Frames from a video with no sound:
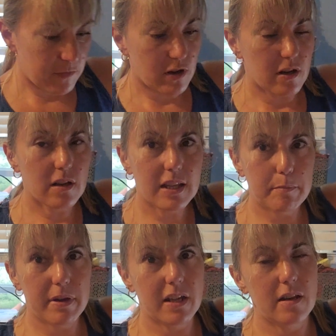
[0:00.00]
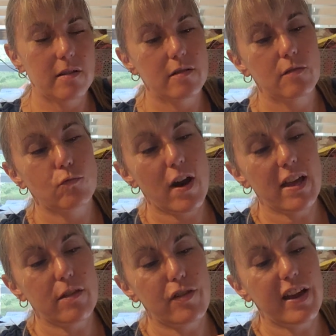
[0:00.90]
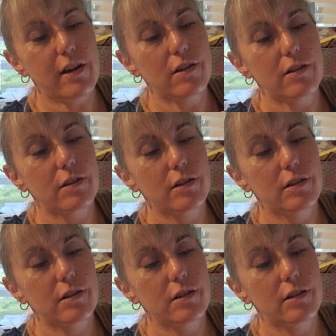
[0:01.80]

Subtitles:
going to clip it right there.